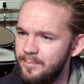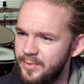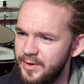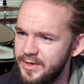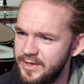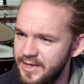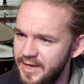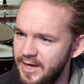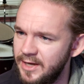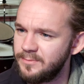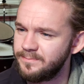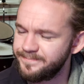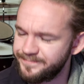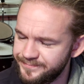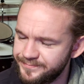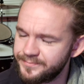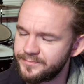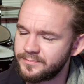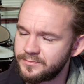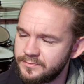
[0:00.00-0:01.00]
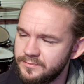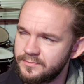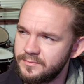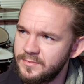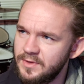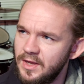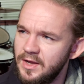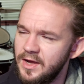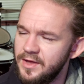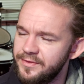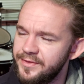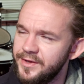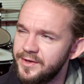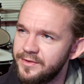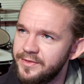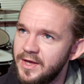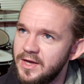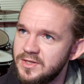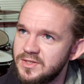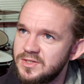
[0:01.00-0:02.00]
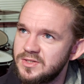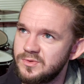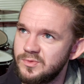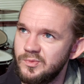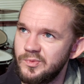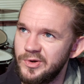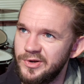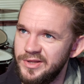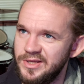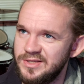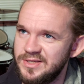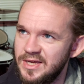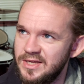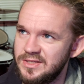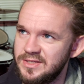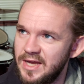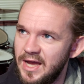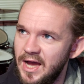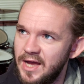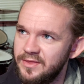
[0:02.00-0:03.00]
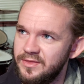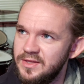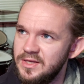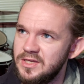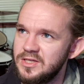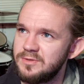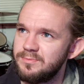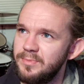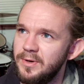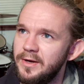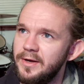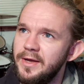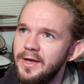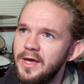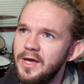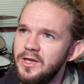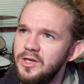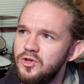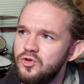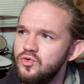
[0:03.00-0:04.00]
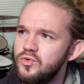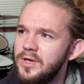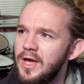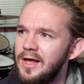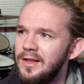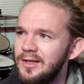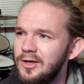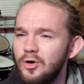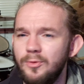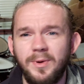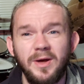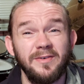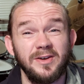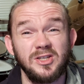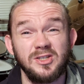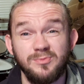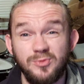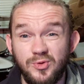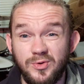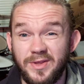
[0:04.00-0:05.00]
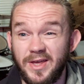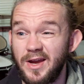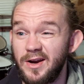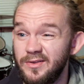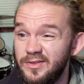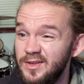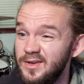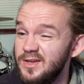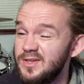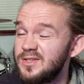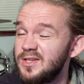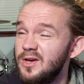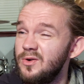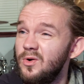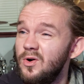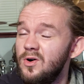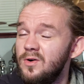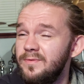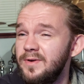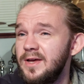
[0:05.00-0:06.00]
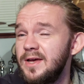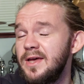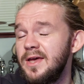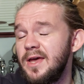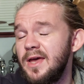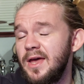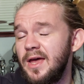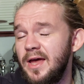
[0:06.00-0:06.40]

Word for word: But yeah, I think that's where they tend to add these. But you do get a little bit of a smooth earthiness out of it.